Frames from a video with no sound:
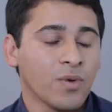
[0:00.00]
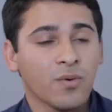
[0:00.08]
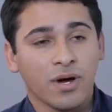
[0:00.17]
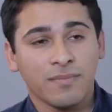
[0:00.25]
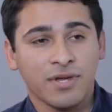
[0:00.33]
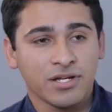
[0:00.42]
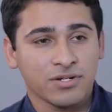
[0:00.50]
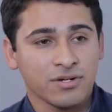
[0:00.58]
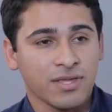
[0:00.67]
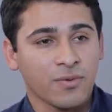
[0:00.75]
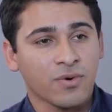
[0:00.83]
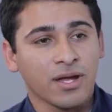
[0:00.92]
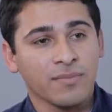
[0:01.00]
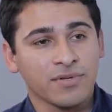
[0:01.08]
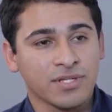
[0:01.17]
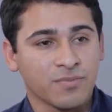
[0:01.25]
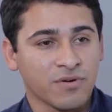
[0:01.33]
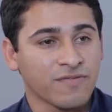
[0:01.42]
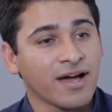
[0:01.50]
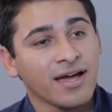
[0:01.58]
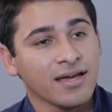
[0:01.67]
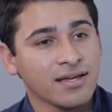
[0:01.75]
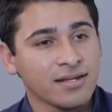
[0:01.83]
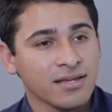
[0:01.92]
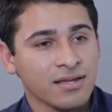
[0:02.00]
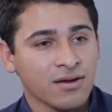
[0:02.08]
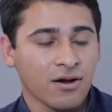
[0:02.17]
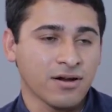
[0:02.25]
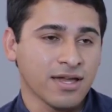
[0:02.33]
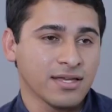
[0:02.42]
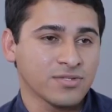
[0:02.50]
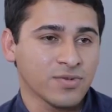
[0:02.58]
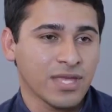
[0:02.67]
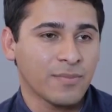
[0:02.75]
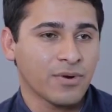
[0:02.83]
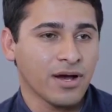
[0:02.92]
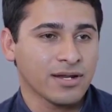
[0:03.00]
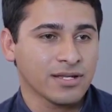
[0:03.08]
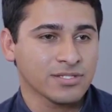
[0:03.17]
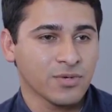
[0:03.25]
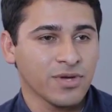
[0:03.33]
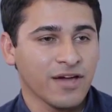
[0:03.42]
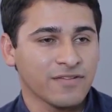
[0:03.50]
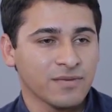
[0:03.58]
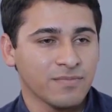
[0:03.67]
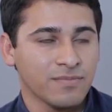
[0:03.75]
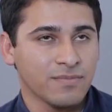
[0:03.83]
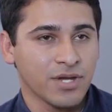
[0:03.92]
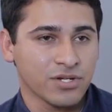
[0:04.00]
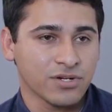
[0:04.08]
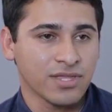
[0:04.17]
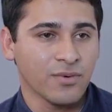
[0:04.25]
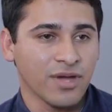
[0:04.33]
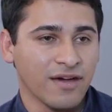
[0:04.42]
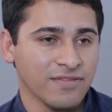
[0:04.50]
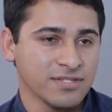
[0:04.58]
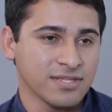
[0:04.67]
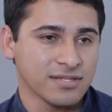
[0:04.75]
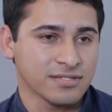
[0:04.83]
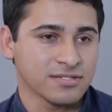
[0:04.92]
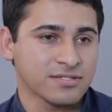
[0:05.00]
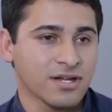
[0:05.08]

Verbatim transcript: we want to make sure that we're able to provide our guests with that product. So we have to make sure that we have these things in